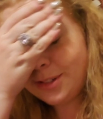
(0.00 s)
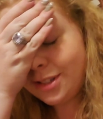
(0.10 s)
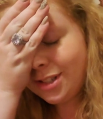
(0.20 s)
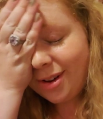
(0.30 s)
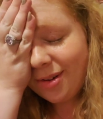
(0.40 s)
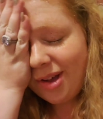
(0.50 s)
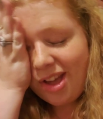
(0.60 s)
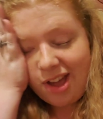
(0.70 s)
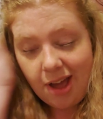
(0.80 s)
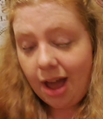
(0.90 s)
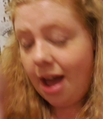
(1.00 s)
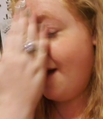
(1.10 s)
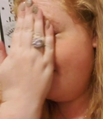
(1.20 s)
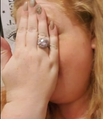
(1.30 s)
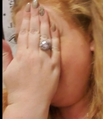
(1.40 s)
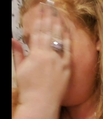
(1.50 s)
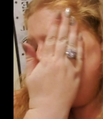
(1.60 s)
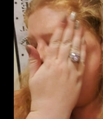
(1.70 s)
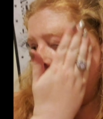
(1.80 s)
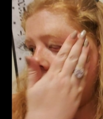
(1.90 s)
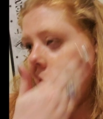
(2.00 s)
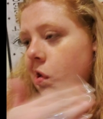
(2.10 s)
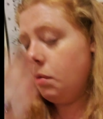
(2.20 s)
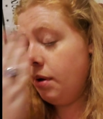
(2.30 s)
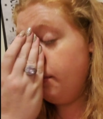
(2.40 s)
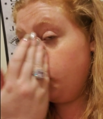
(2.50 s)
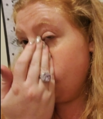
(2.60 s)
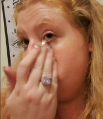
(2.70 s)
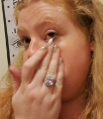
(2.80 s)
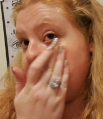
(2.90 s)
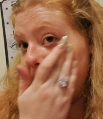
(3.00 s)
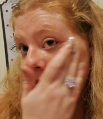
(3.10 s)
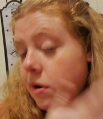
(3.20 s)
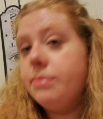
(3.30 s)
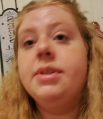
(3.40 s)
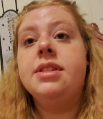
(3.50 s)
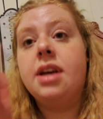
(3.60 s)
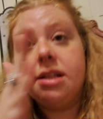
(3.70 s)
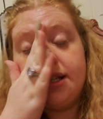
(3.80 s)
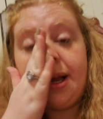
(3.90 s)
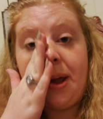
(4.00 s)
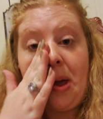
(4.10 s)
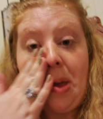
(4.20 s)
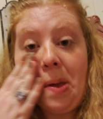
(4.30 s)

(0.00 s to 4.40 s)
So, I know I'm greasy and I know I'm disgusting,